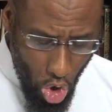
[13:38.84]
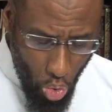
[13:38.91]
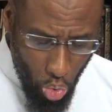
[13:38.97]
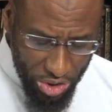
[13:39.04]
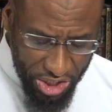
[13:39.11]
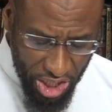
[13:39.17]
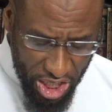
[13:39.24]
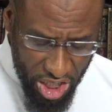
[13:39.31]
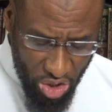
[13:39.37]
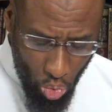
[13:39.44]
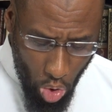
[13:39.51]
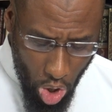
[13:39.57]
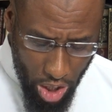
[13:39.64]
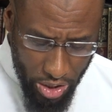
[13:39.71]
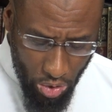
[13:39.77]
which
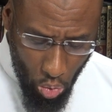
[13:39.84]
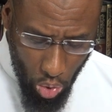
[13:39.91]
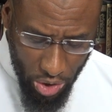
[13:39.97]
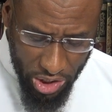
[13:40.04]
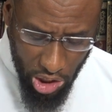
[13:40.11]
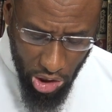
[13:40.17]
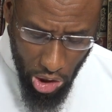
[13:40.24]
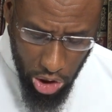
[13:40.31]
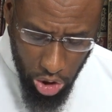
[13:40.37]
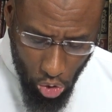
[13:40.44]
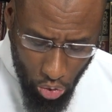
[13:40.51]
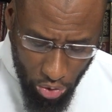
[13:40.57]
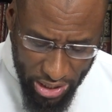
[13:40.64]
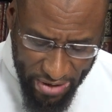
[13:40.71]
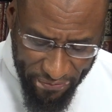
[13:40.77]
anyone would
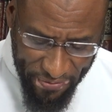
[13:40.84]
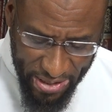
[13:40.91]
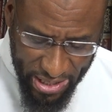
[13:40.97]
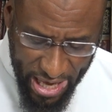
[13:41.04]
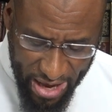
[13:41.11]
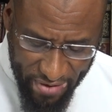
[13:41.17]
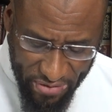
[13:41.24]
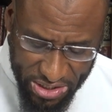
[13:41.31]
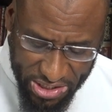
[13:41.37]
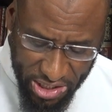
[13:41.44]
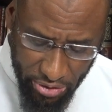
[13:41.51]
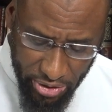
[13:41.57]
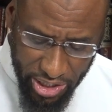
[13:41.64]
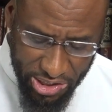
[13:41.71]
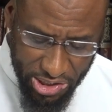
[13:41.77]
conclude if he gave a
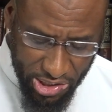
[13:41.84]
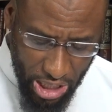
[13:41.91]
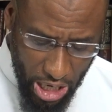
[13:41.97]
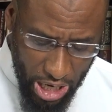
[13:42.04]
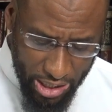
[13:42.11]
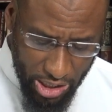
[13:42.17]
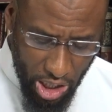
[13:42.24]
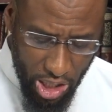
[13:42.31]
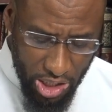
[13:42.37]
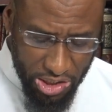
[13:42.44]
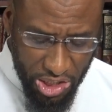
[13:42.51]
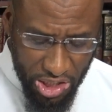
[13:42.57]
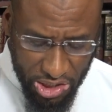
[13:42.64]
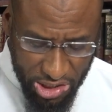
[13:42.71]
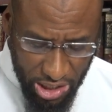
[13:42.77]
serious thought
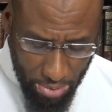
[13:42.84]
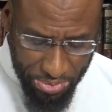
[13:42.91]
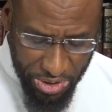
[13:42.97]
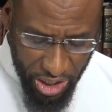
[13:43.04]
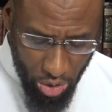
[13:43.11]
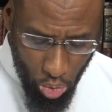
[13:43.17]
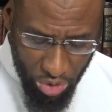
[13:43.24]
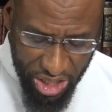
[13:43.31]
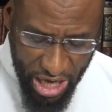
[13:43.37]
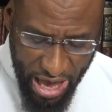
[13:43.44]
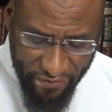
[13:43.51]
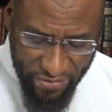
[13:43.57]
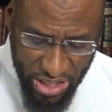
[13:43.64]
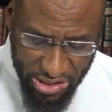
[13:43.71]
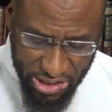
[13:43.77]
to the subject with the
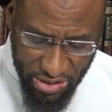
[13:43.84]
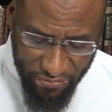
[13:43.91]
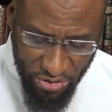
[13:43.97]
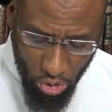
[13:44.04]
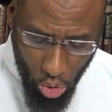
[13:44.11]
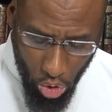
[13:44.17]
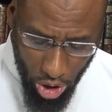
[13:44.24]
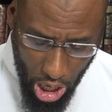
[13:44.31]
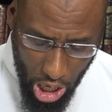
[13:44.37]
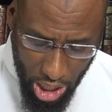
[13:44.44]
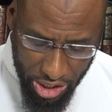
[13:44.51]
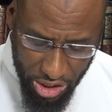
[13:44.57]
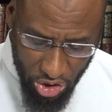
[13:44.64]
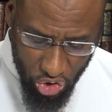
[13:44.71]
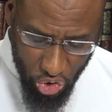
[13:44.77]
evidence of the
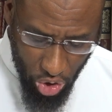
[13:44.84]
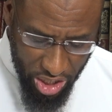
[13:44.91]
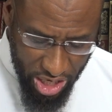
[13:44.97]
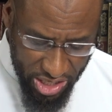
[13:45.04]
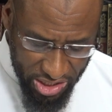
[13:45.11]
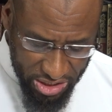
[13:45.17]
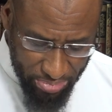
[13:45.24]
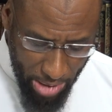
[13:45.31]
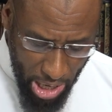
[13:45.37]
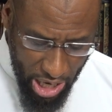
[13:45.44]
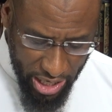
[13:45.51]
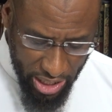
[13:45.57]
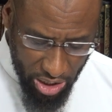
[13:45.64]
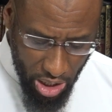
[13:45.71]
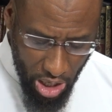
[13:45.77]
Quran and the Sunnah in his
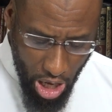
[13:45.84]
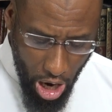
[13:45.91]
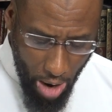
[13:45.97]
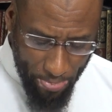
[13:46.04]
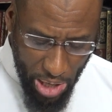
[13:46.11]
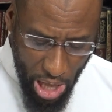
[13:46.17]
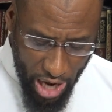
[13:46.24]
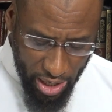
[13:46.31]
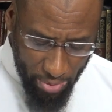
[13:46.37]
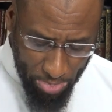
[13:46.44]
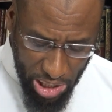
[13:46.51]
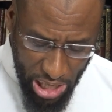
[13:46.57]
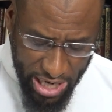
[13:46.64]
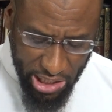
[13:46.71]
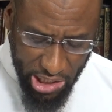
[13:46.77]
mind, applying
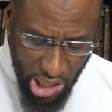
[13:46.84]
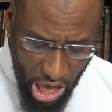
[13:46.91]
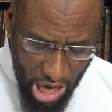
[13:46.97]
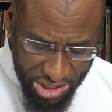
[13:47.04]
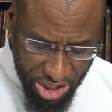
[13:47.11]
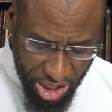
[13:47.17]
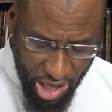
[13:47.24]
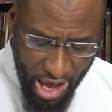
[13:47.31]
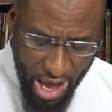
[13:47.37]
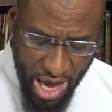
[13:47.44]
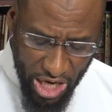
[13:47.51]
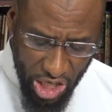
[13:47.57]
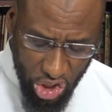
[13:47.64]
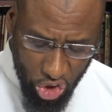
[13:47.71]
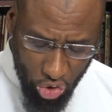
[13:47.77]
plain logic
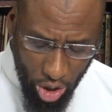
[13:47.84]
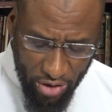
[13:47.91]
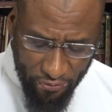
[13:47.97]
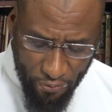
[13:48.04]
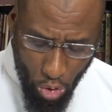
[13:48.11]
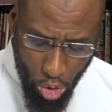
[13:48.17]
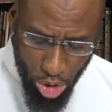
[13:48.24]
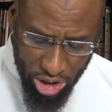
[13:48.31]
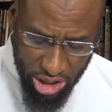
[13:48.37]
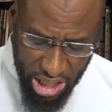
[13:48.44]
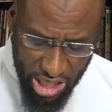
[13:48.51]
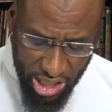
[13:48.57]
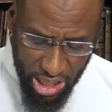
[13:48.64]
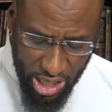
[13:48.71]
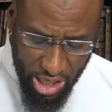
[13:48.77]
and a straightforward
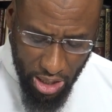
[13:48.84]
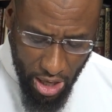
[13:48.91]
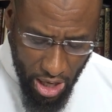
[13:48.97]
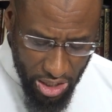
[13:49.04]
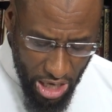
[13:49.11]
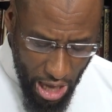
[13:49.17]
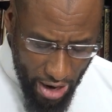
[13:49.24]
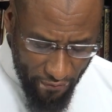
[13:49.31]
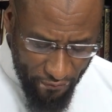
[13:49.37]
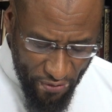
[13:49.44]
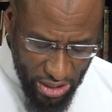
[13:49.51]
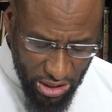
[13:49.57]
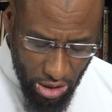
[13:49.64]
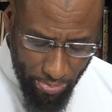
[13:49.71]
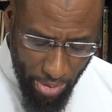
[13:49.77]
thinking not
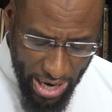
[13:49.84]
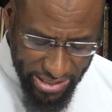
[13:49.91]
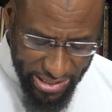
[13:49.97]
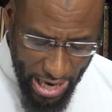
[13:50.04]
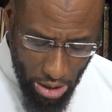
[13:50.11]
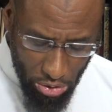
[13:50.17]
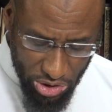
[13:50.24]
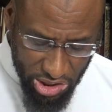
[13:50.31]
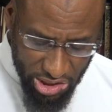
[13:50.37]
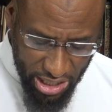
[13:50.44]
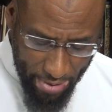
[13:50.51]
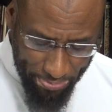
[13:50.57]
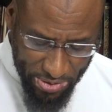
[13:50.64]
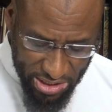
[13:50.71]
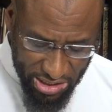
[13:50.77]
affected by doubts,
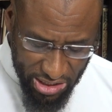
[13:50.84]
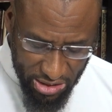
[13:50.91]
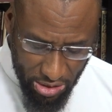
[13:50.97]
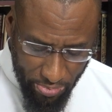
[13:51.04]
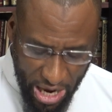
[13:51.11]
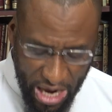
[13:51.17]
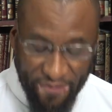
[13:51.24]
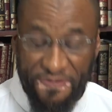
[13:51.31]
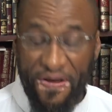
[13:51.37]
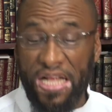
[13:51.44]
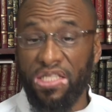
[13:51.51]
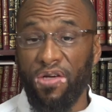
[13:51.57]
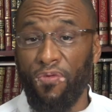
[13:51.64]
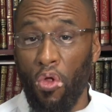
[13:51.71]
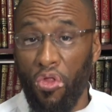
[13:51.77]
skepticism, and
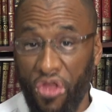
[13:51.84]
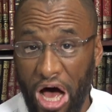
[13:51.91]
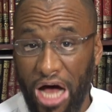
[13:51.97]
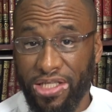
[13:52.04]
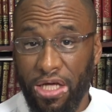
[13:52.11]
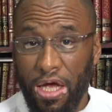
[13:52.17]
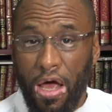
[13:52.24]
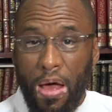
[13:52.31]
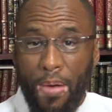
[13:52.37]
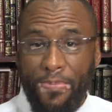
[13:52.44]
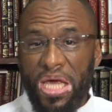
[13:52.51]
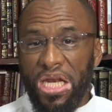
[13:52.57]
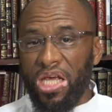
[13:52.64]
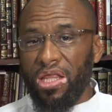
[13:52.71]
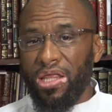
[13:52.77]
fanciful thoughts.
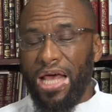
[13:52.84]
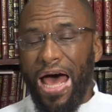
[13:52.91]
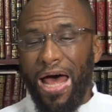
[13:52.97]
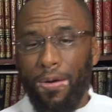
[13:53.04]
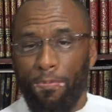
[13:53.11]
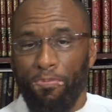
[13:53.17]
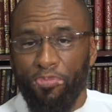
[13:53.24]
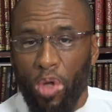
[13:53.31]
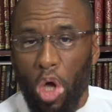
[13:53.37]
Meaning that